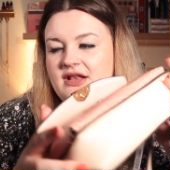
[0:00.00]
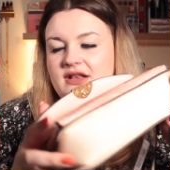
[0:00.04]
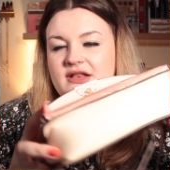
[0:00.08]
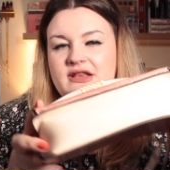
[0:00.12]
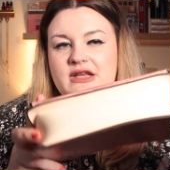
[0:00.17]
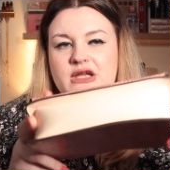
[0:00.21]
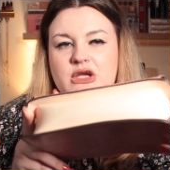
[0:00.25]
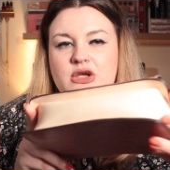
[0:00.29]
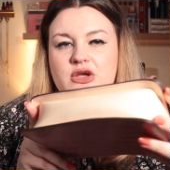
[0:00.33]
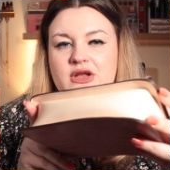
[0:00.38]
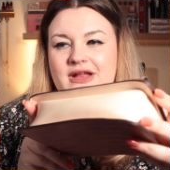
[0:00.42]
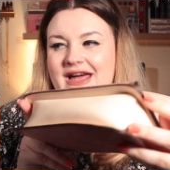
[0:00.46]

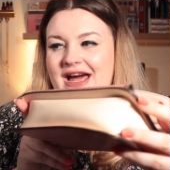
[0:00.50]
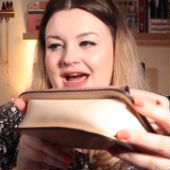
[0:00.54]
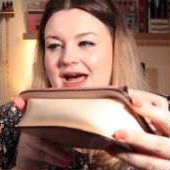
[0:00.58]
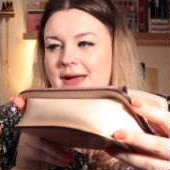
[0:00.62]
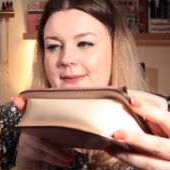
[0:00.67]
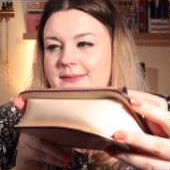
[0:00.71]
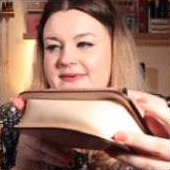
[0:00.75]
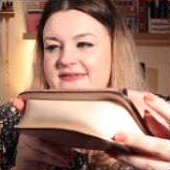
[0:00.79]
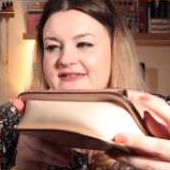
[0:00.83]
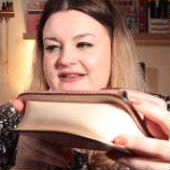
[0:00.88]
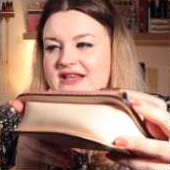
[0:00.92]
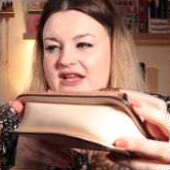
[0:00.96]
little
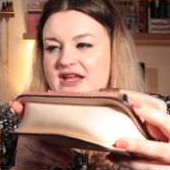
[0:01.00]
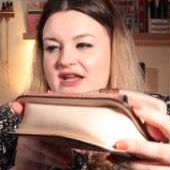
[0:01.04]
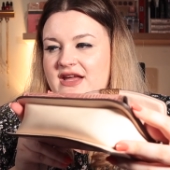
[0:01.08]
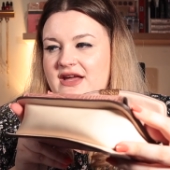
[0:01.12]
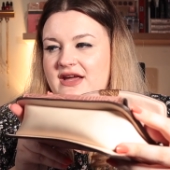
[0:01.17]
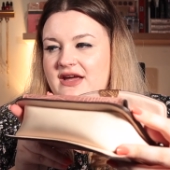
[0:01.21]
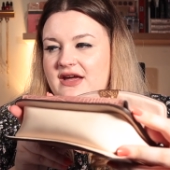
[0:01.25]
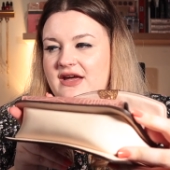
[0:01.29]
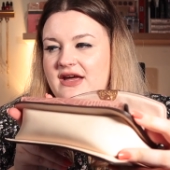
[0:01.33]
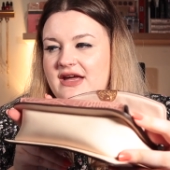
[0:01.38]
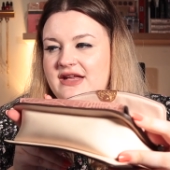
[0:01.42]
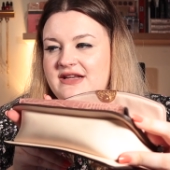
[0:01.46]
gaps
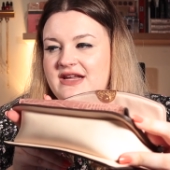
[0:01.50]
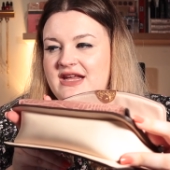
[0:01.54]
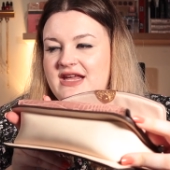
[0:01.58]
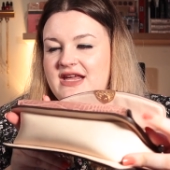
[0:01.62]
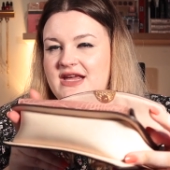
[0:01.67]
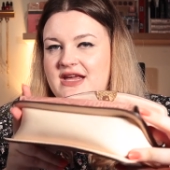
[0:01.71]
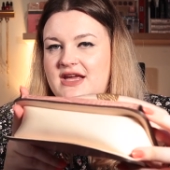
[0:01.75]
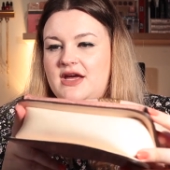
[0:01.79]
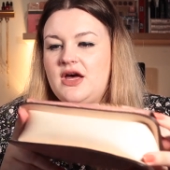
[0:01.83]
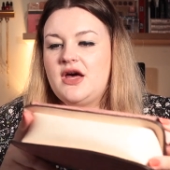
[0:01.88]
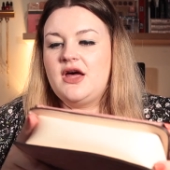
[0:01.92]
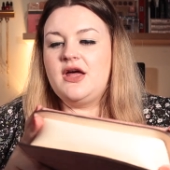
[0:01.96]
here and
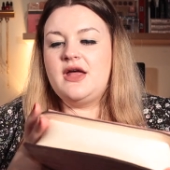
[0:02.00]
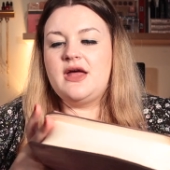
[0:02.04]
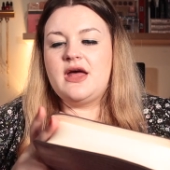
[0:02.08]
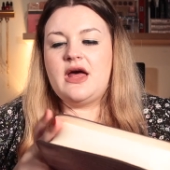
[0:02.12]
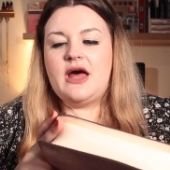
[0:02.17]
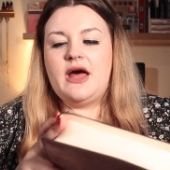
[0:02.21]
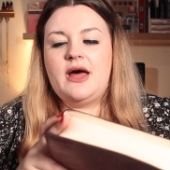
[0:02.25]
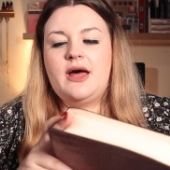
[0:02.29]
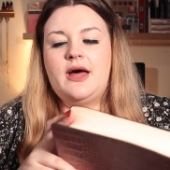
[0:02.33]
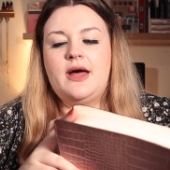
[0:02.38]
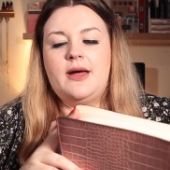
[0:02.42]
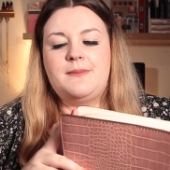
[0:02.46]
here
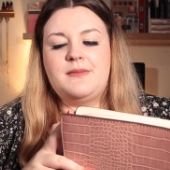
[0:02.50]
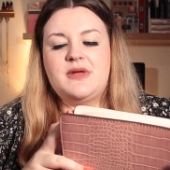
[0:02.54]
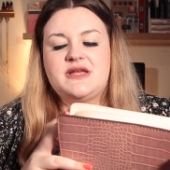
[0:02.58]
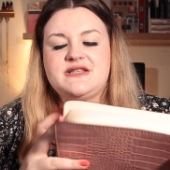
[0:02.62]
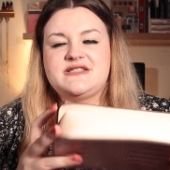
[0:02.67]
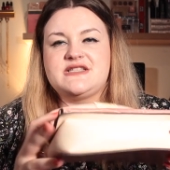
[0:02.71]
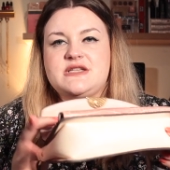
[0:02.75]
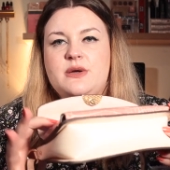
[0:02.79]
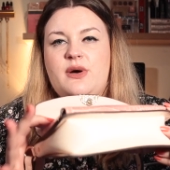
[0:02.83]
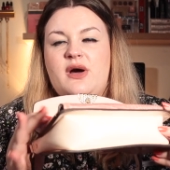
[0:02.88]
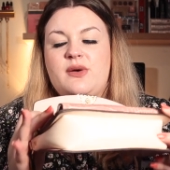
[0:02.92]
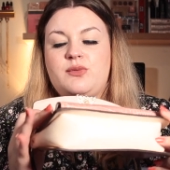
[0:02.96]
um,
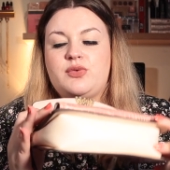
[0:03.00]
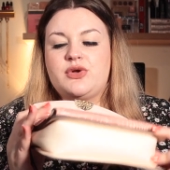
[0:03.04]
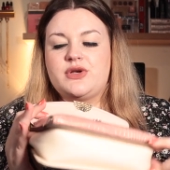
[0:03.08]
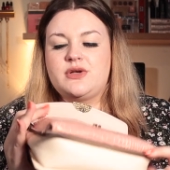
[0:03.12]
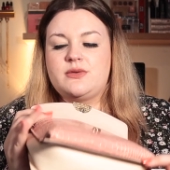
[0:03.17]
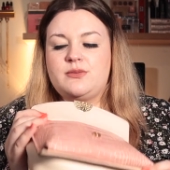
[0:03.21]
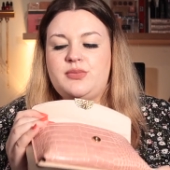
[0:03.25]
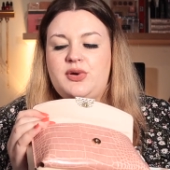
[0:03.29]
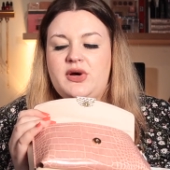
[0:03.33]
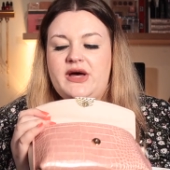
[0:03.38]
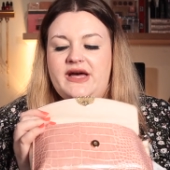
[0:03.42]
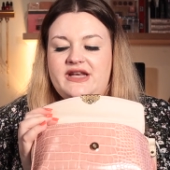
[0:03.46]
so I
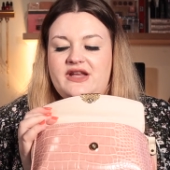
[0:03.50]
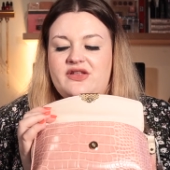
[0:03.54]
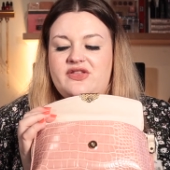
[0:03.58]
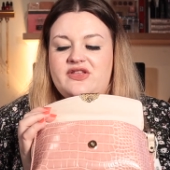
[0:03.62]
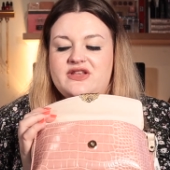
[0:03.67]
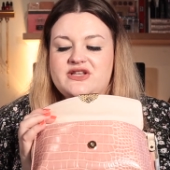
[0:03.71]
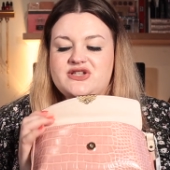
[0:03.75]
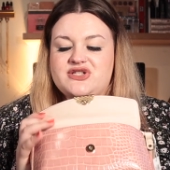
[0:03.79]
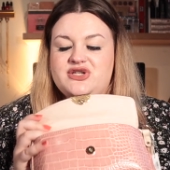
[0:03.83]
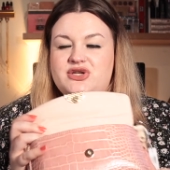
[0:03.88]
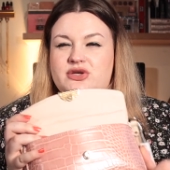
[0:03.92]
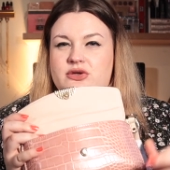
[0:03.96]
wouldn't put
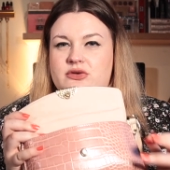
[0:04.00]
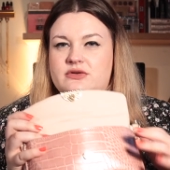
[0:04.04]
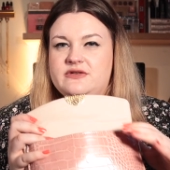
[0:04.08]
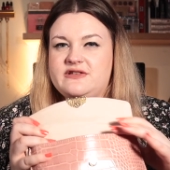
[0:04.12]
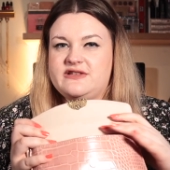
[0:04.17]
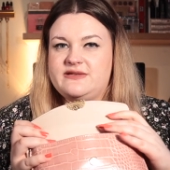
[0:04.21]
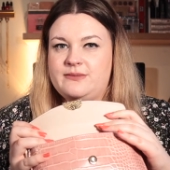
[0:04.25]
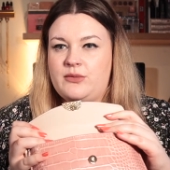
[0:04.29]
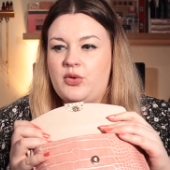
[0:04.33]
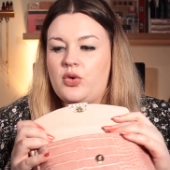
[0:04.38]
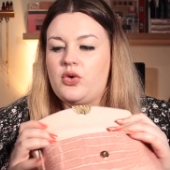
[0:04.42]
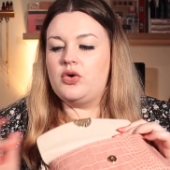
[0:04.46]
anything too
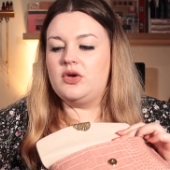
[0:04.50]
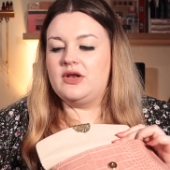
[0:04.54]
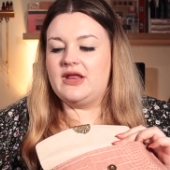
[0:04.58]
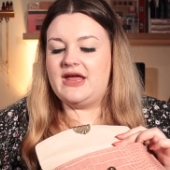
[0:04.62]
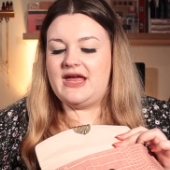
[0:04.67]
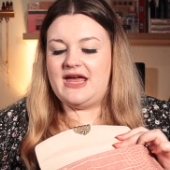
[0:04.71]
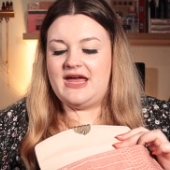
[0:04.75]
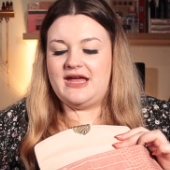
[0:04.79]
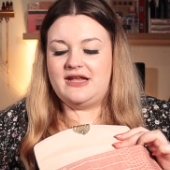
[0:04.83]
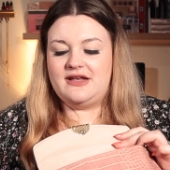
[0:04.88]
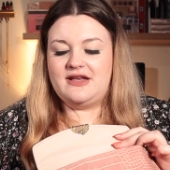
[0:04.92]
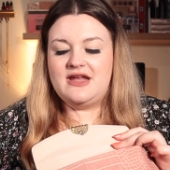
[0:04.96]
small
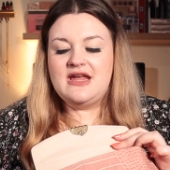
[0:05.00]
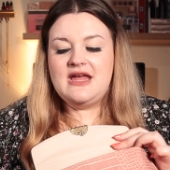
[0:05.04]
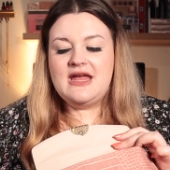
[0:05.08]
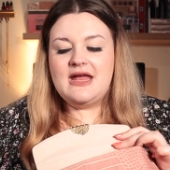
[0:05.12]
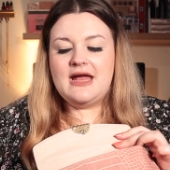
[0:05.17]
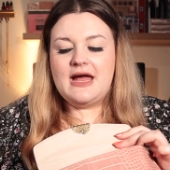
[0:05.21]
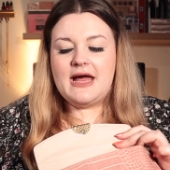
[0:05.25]
in